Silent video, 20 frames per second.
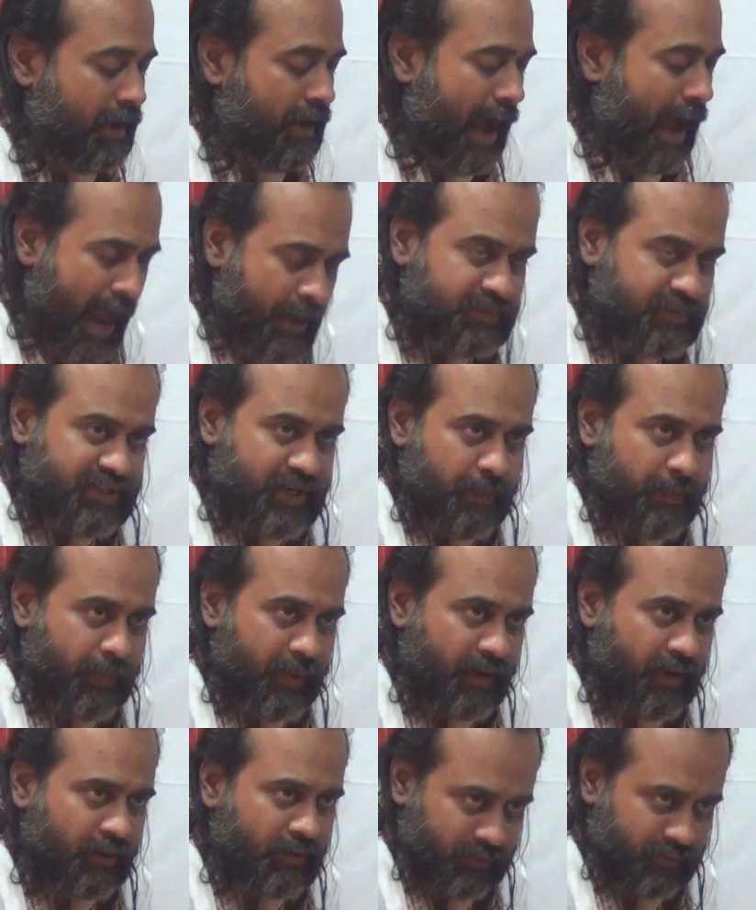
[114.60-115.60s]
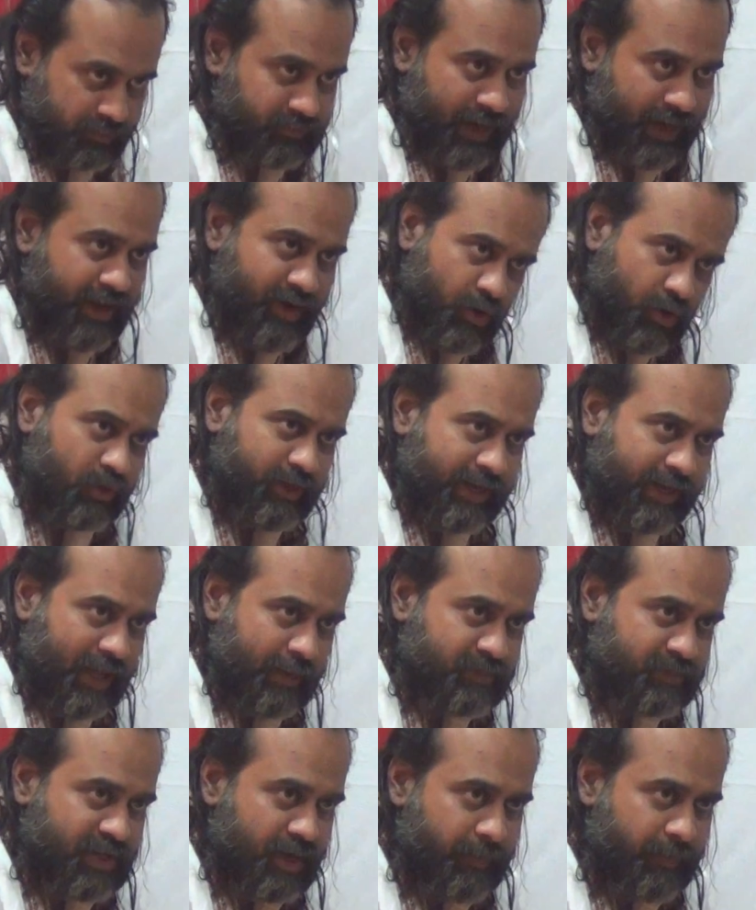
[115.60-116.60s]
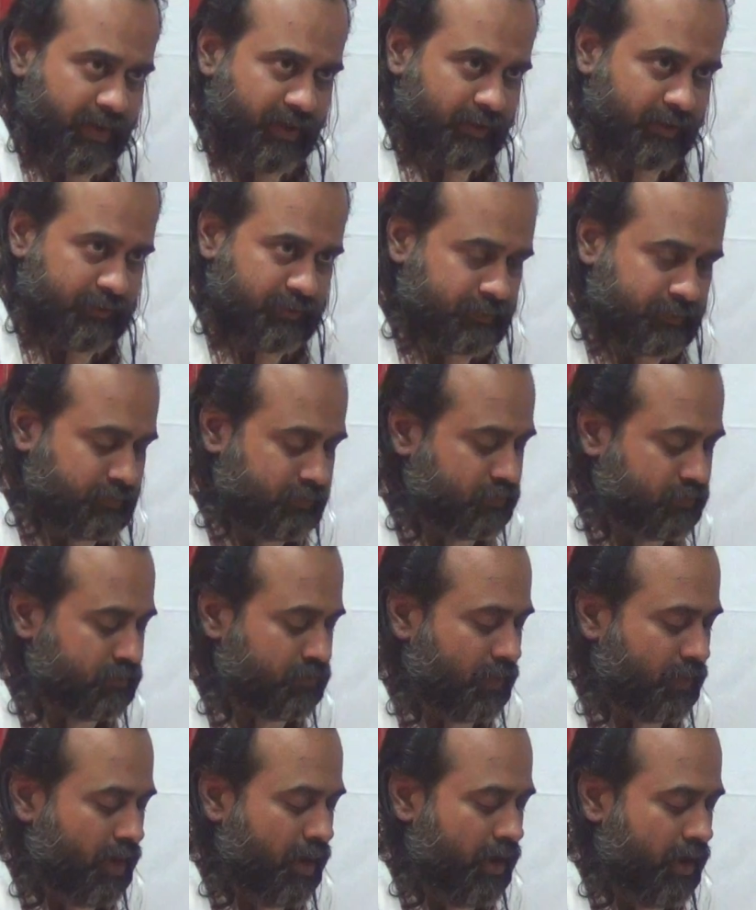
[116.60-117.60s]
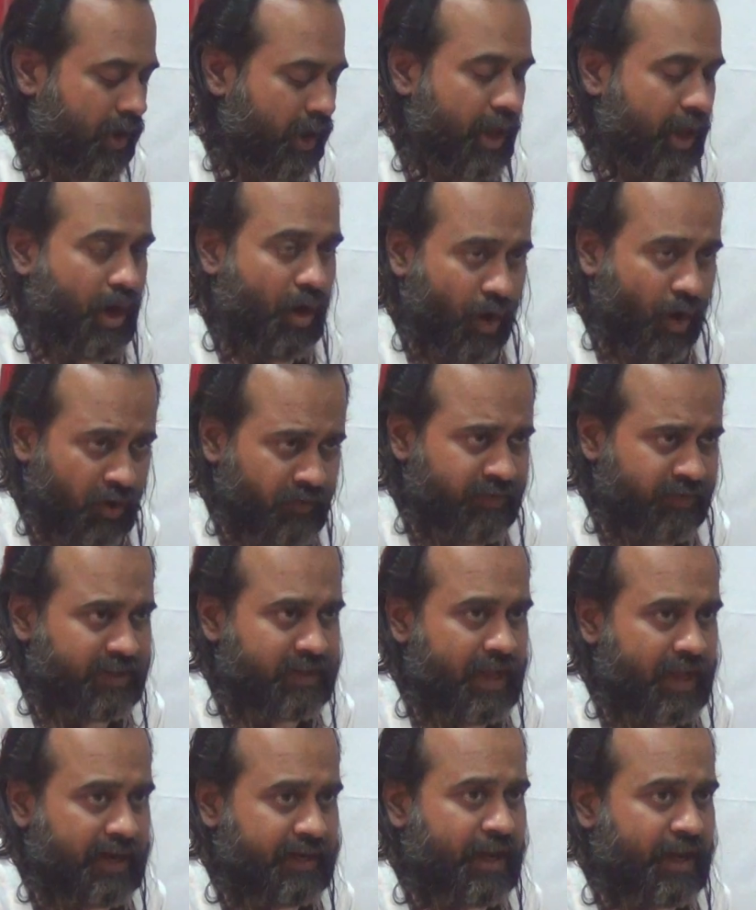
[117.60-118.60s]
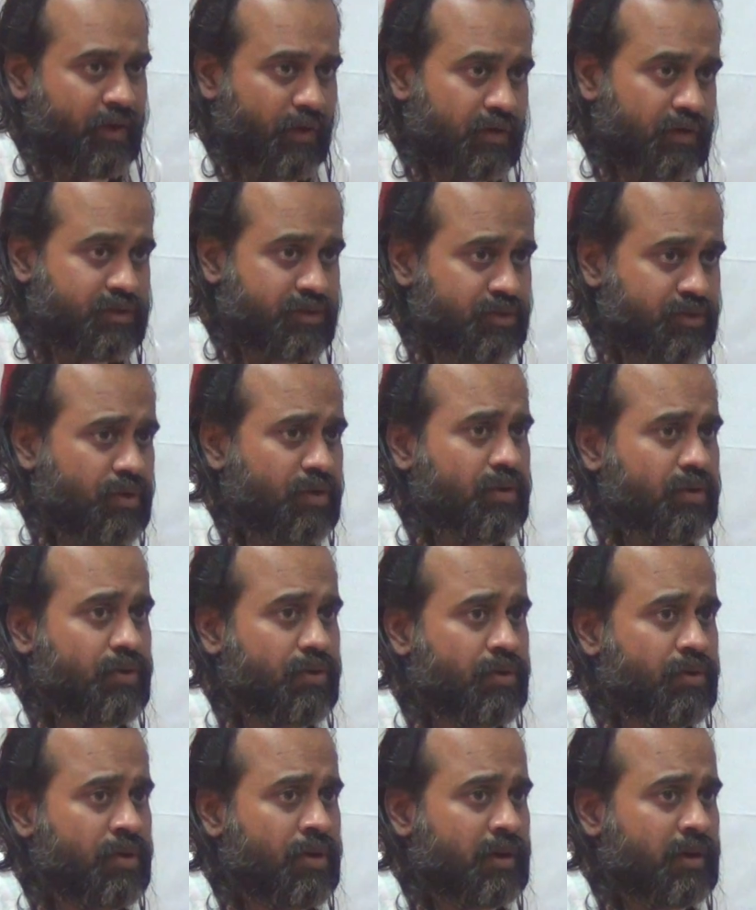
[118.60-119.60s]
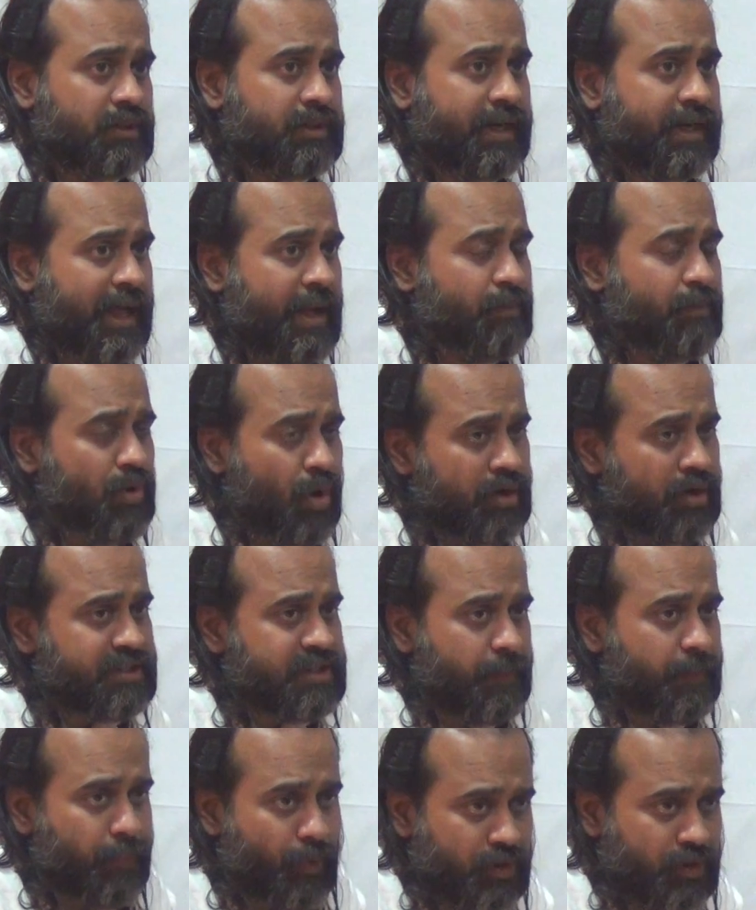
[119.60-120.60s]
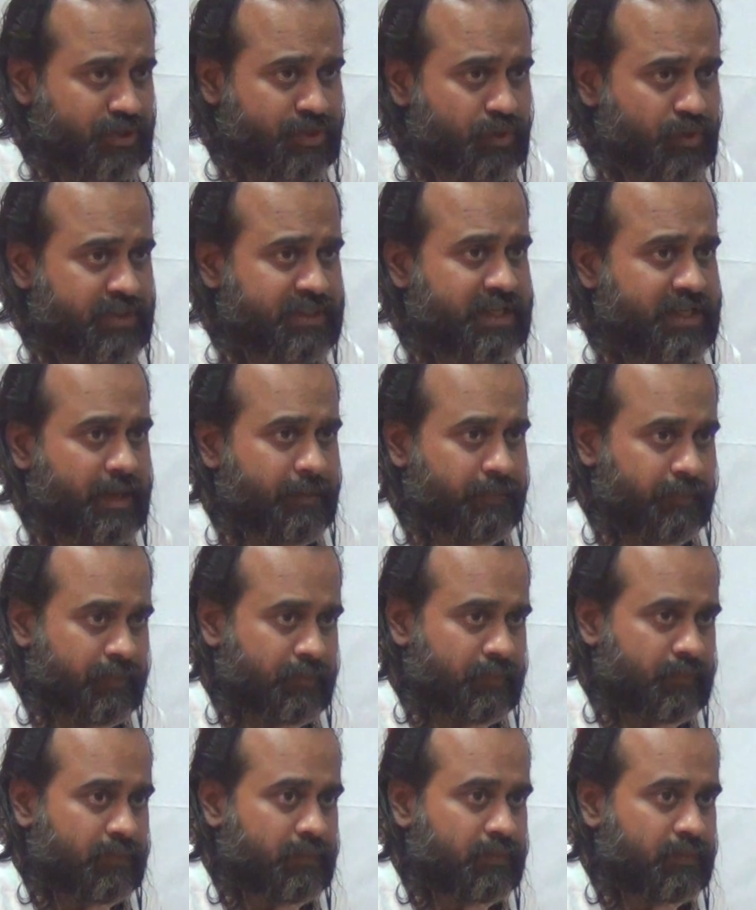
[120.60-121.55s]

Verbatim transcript: I am sleeping, I know that I am sleeping. Along with that, I also know that I am not supposed to sleep.